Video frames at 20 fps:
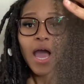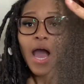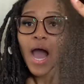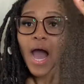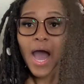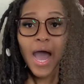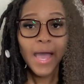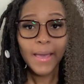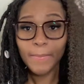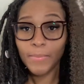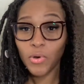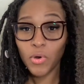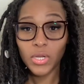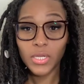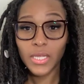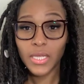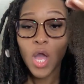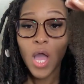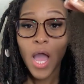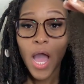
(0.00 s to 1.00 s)
eyeball
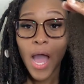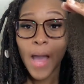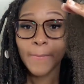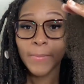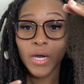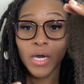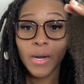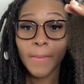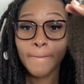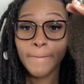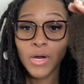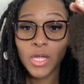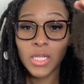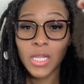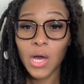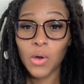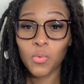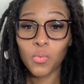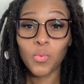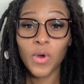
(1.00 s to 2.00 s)
it. I'm going to pull
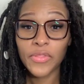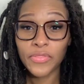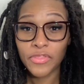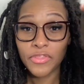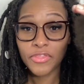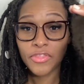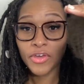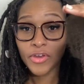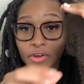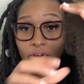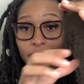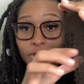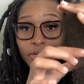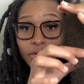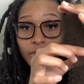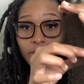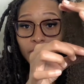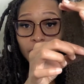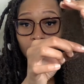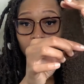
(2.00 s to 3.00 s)
out
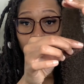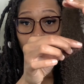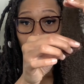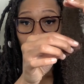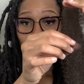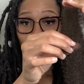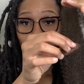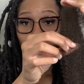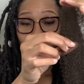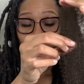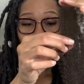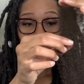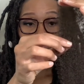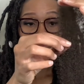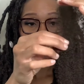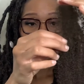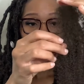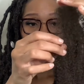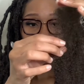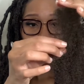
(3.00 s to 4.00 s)
1/3. So
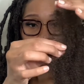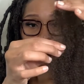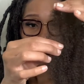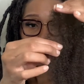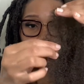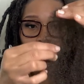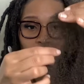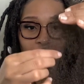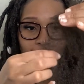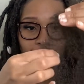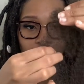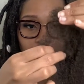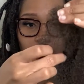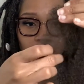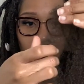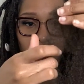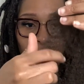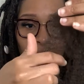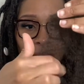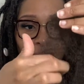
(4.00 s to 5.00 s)
for me, what I
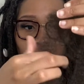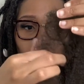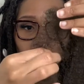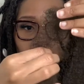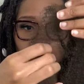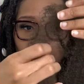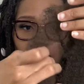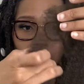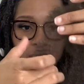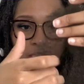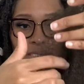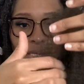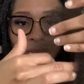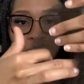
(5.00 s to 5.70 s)
see here, this looks like